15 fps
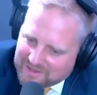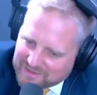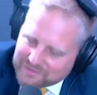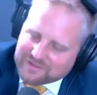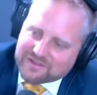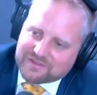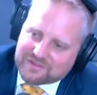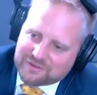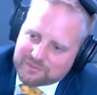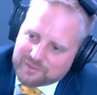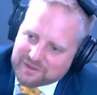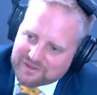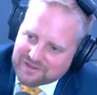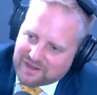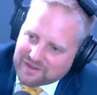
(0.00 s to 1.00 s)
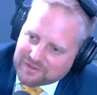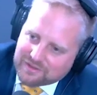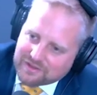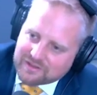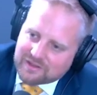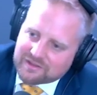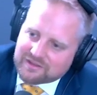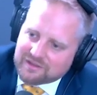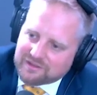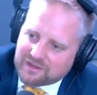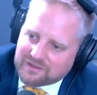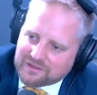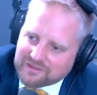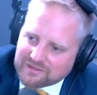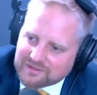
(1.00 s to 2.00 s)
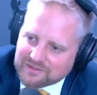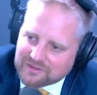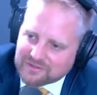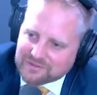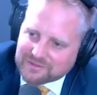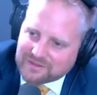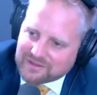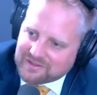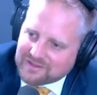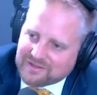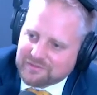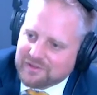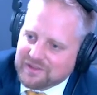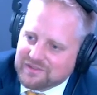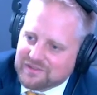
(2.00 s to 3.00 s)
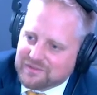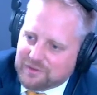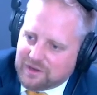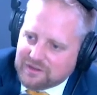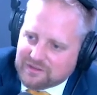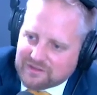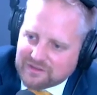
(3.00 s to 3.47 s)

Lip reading: don't think so, actually. I don't think that it fits, right?